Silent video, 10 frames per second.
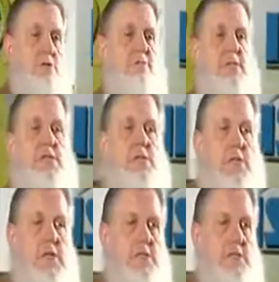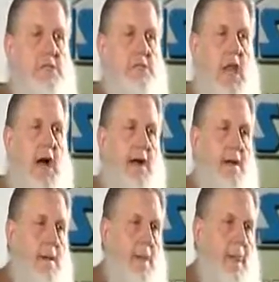of teaching kids this lie.
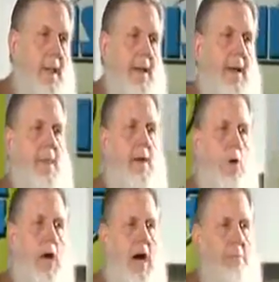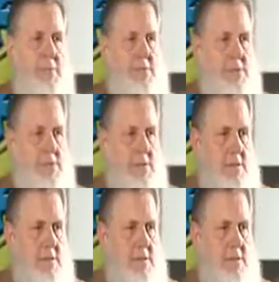And then what happens?